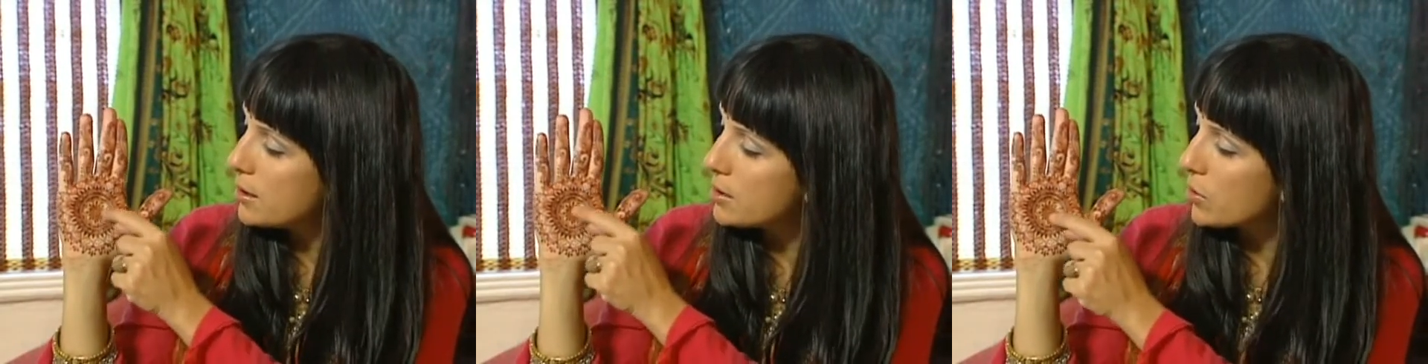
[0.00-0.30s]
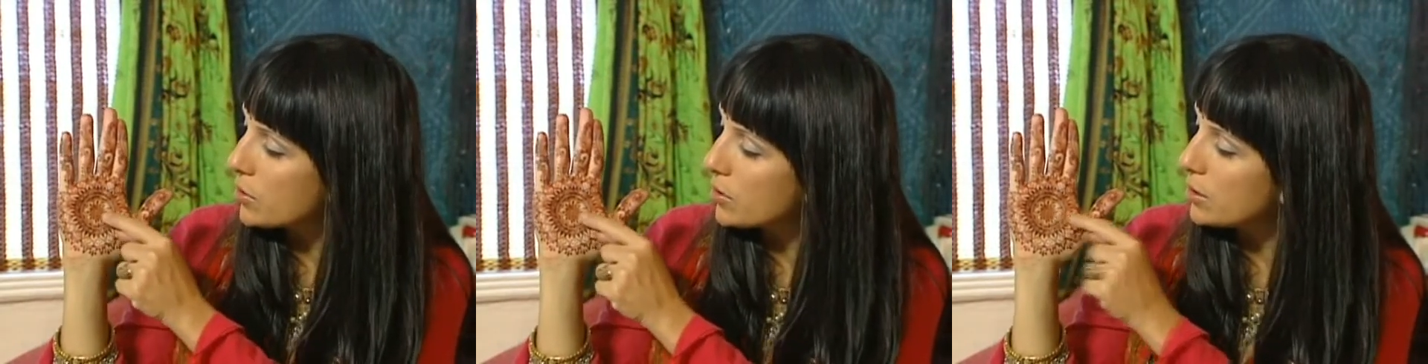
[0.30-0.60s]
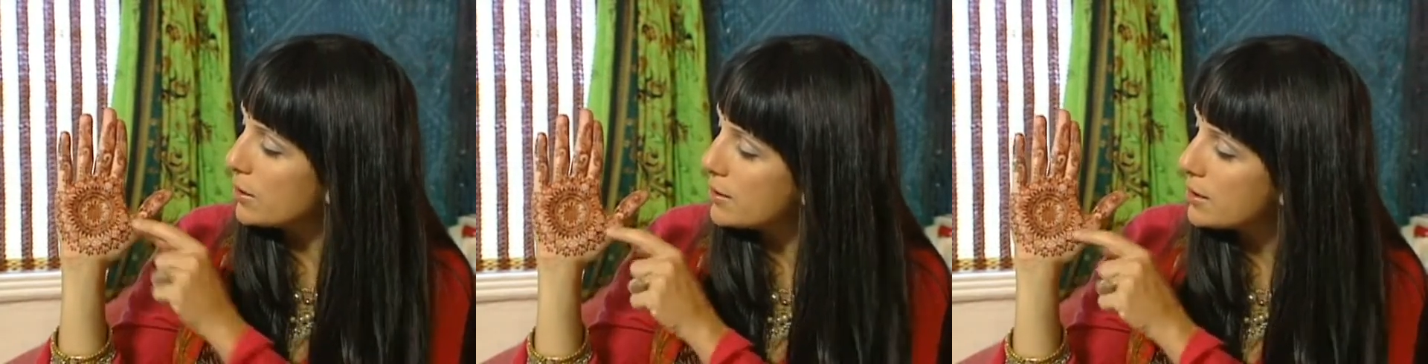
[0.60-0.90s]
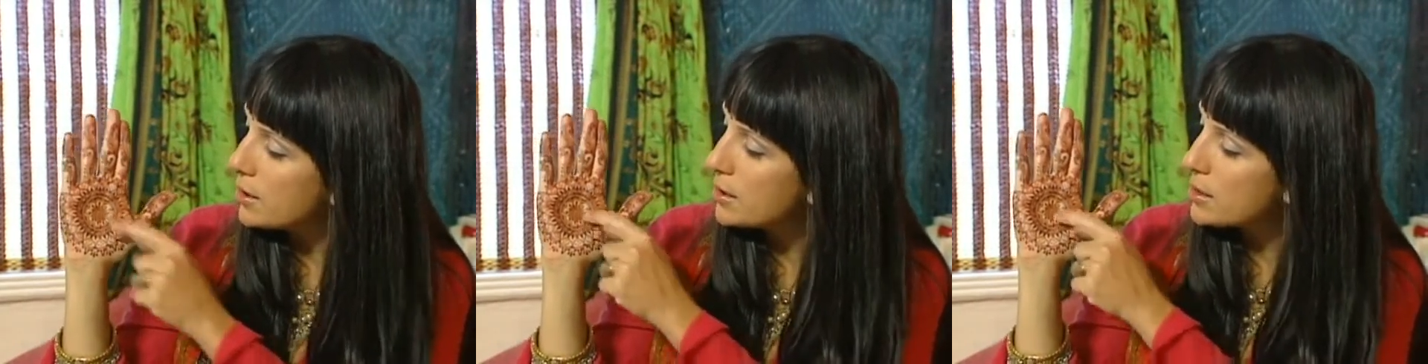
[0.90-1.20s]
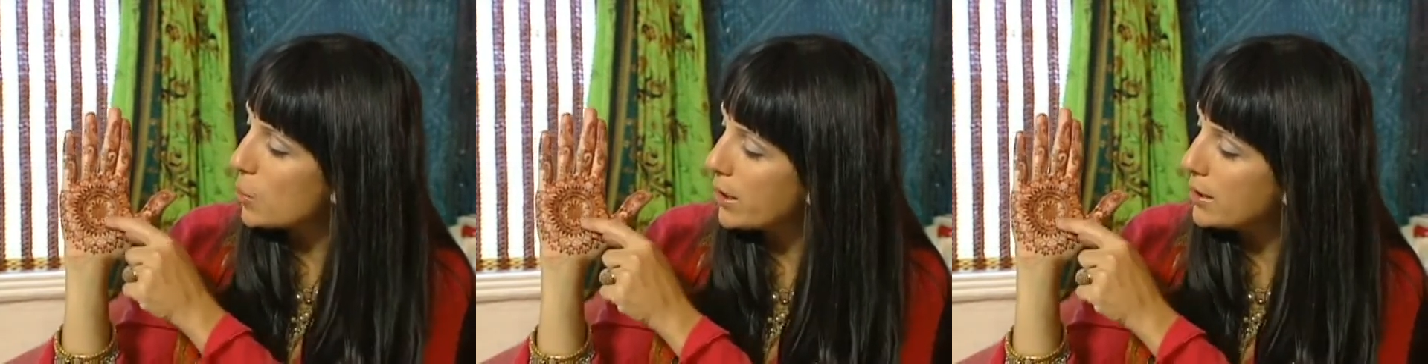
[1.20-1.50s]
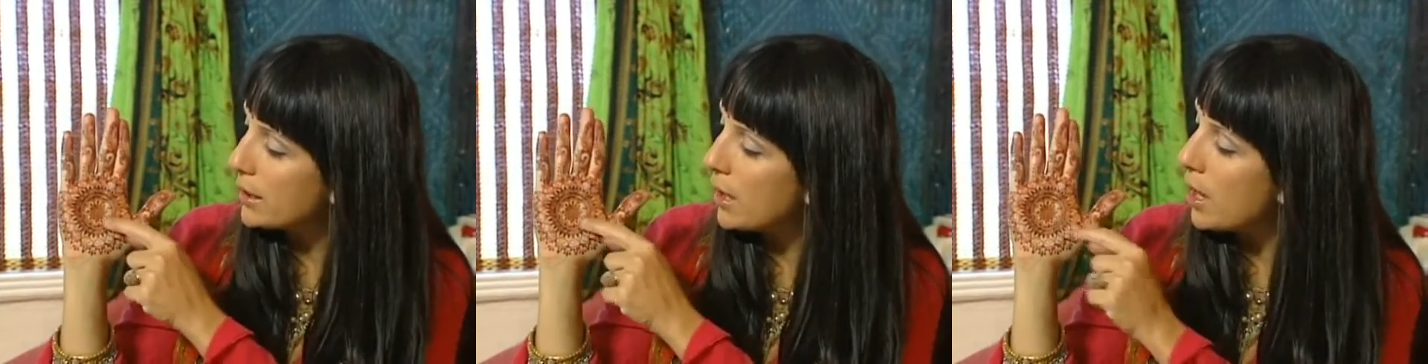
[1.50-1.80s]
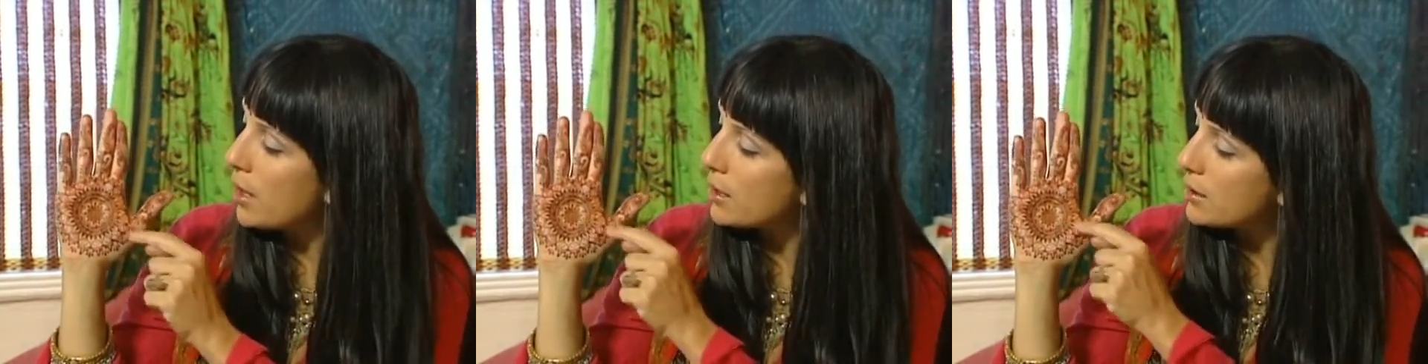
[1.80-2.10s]
circles, squiggly
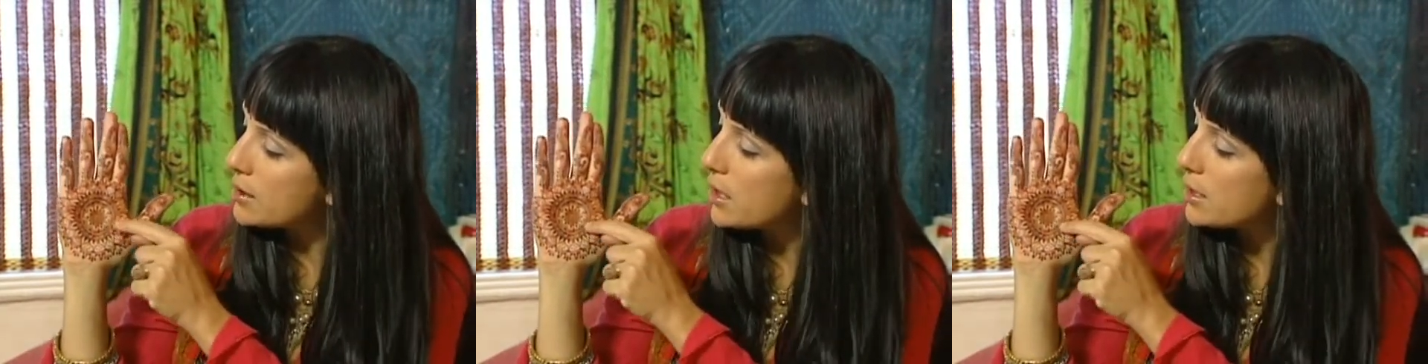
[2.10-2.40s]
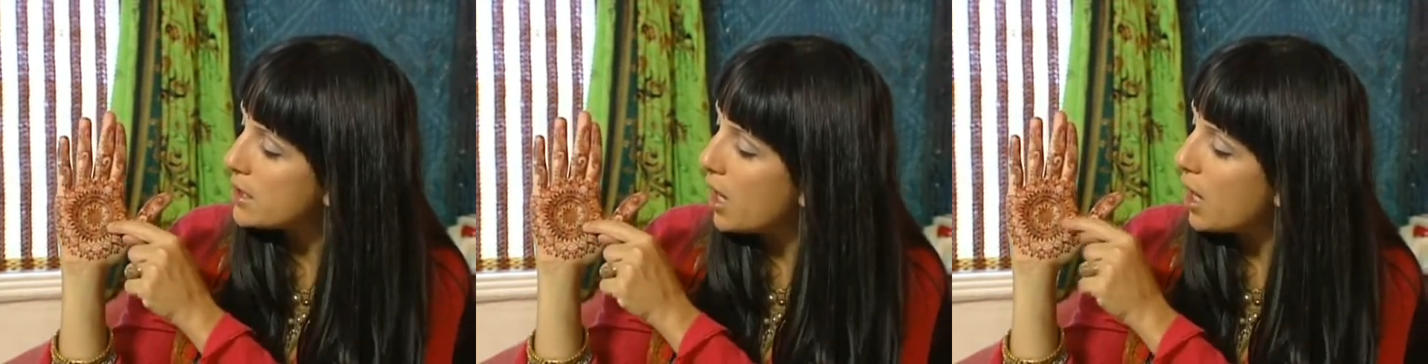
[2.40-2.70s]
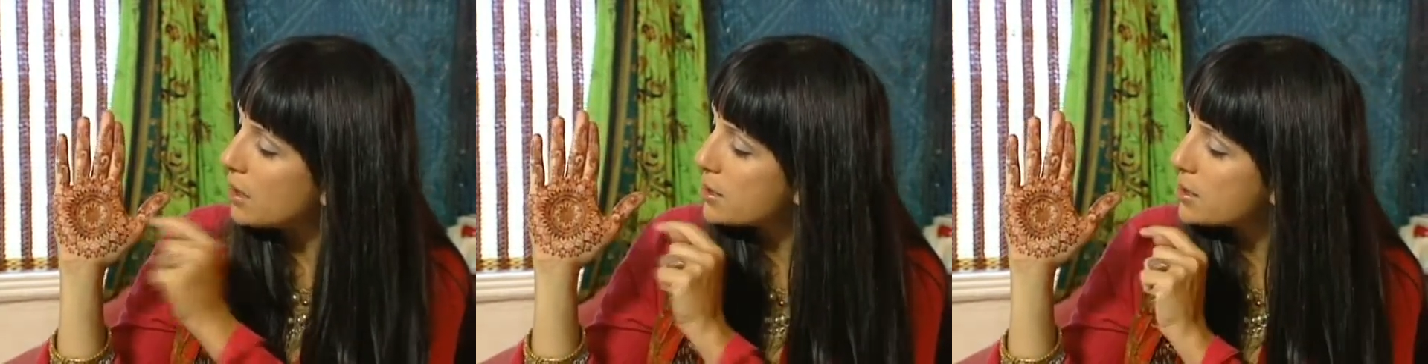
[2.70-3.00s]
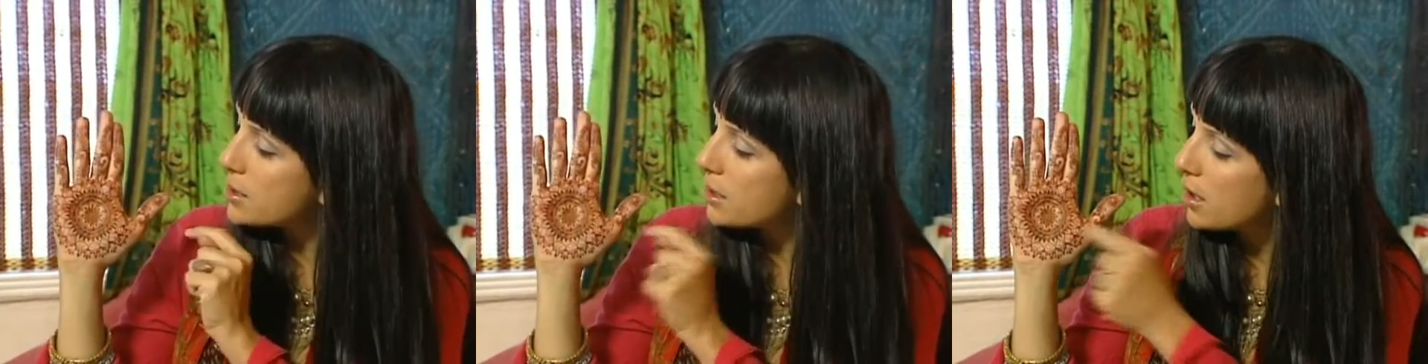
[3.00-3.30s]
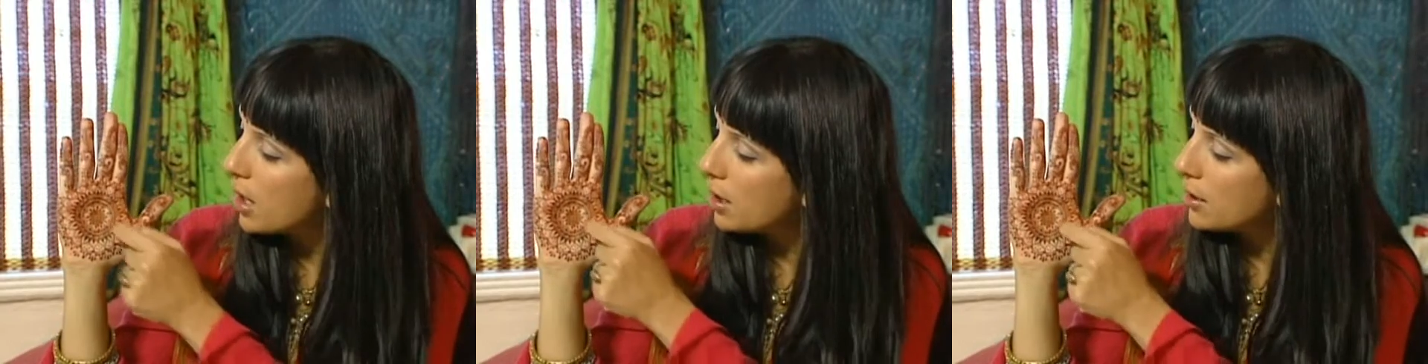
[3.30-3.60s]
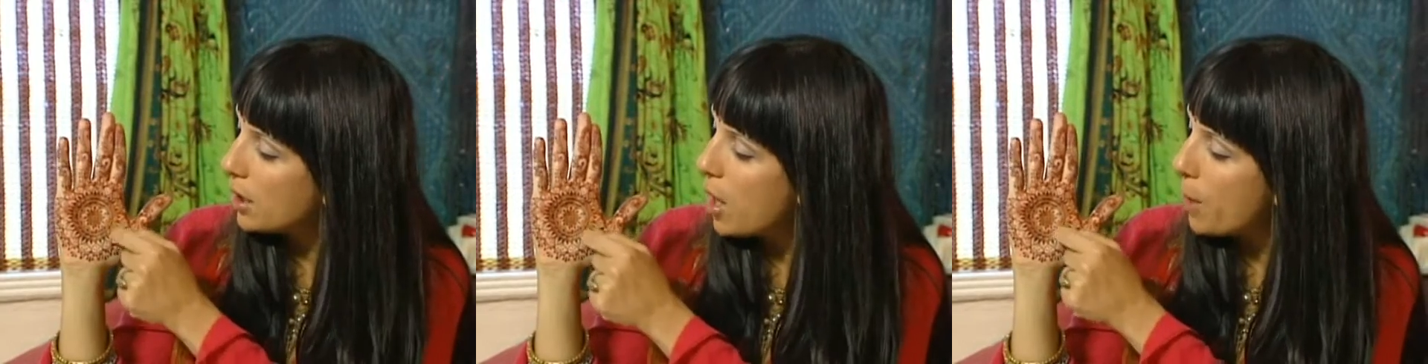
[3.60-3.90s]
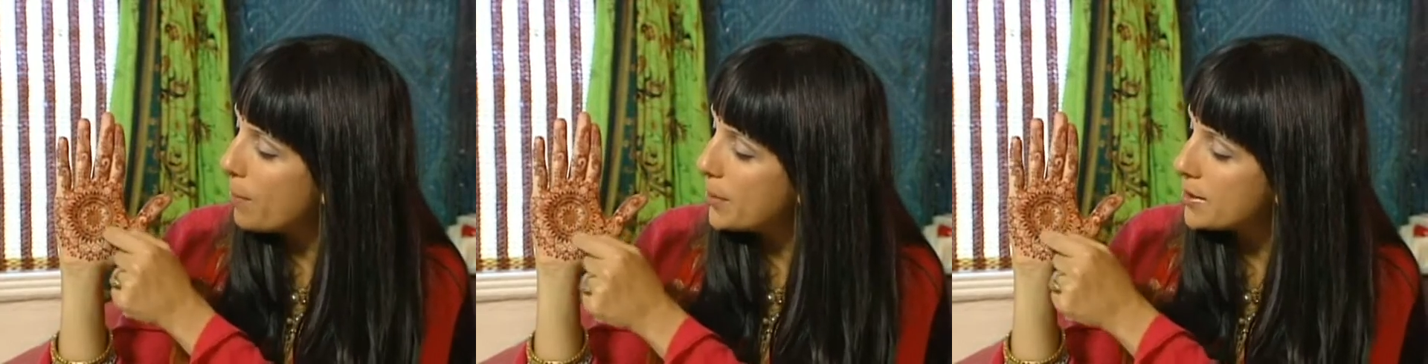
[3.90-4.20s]
lines, dots, little
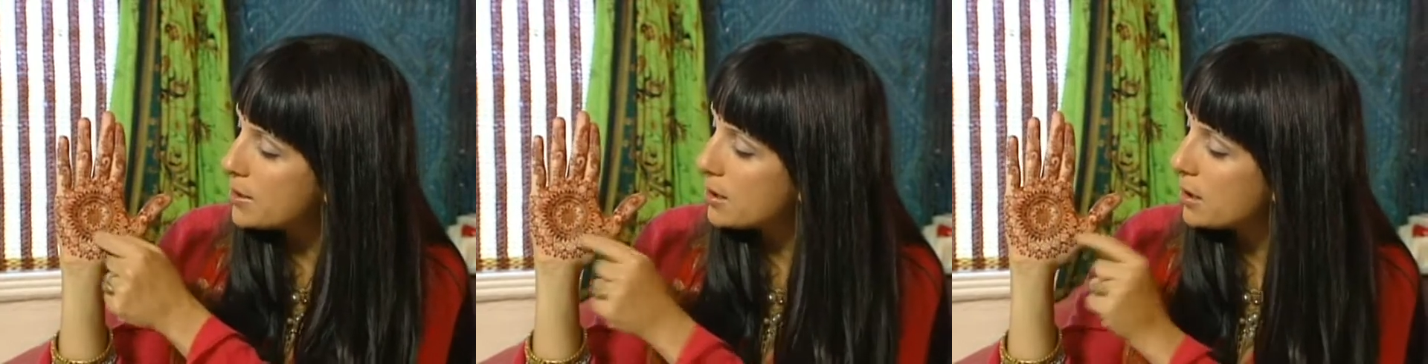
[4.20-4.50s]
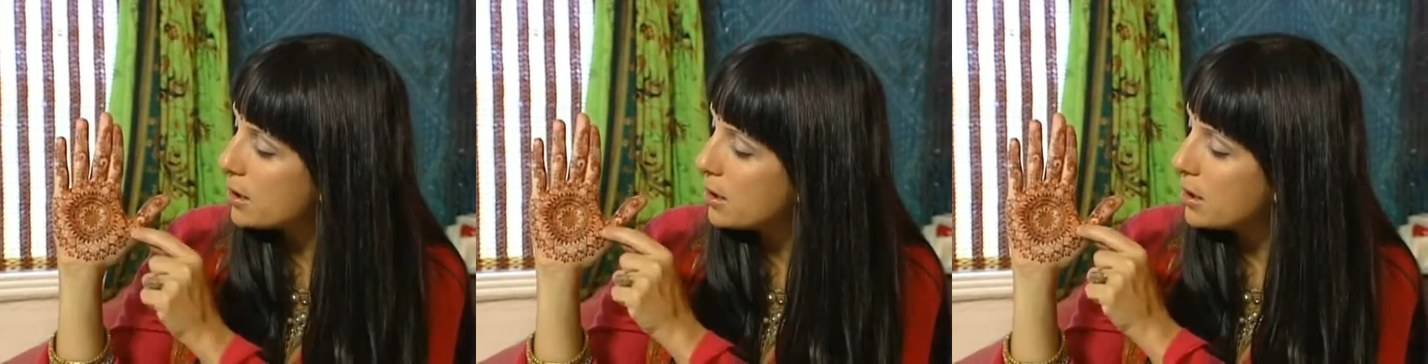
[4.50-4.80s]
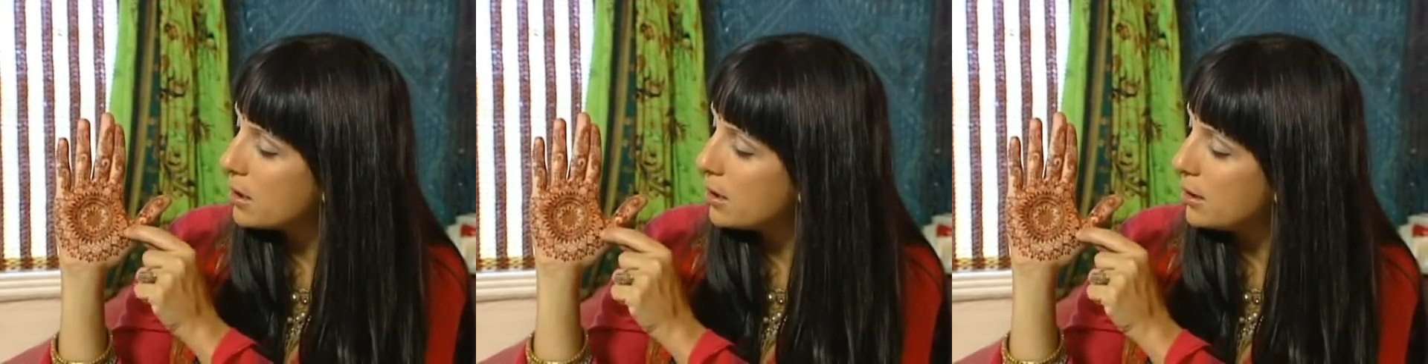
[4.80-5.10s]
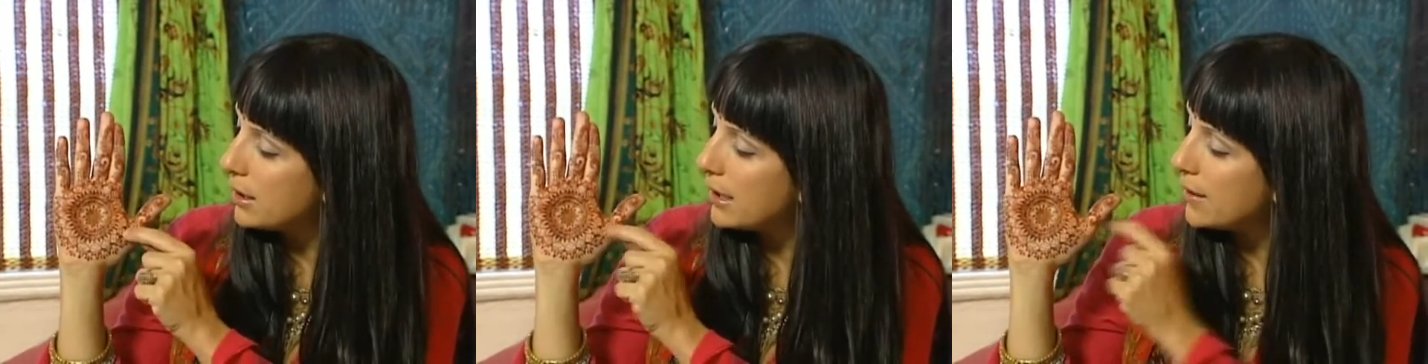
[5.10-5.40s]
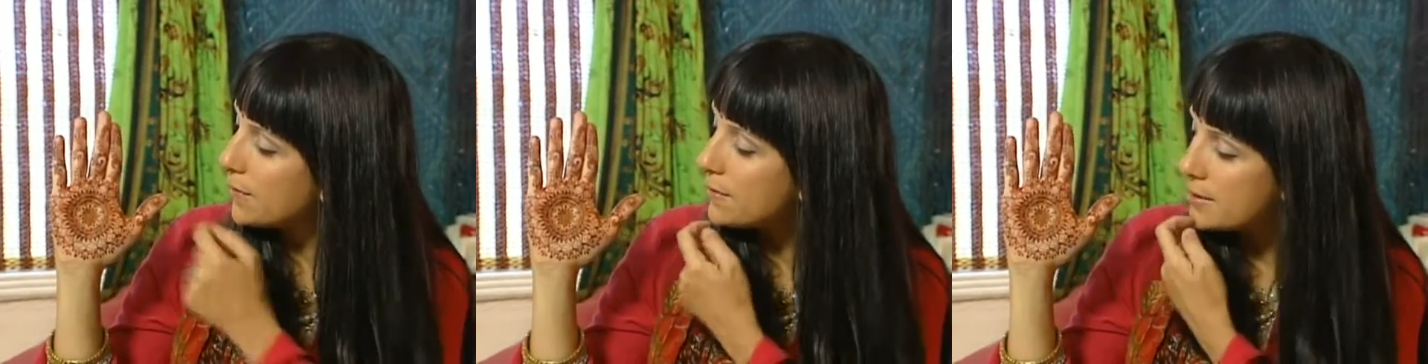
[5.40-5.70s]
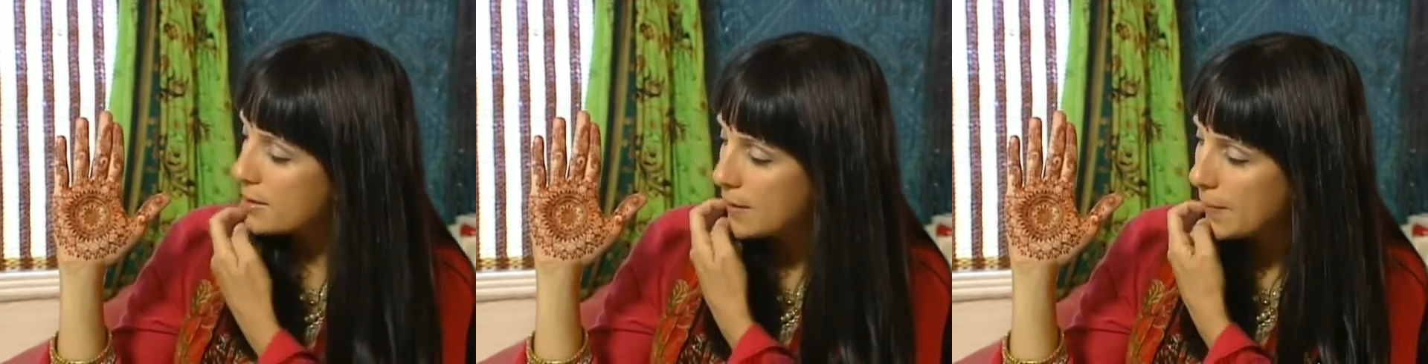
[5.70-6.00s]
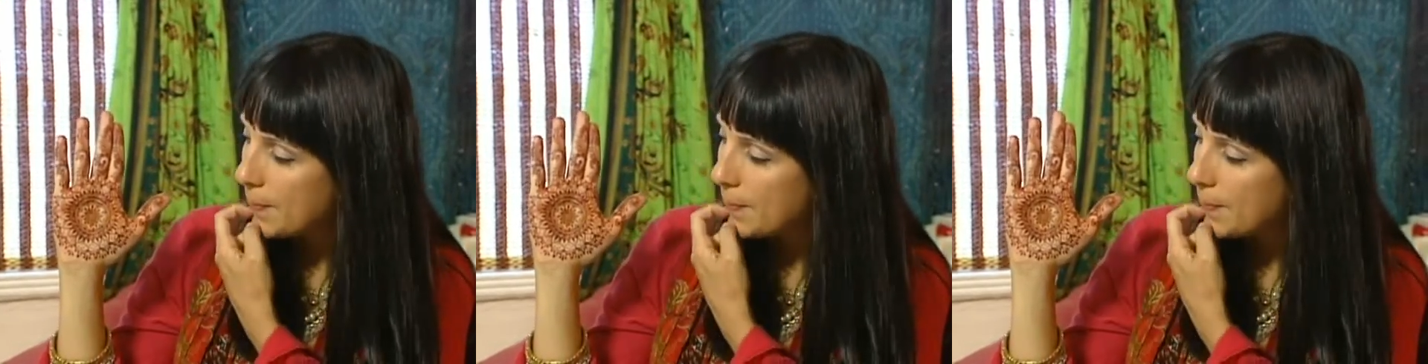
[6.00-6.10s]
humps, leaves.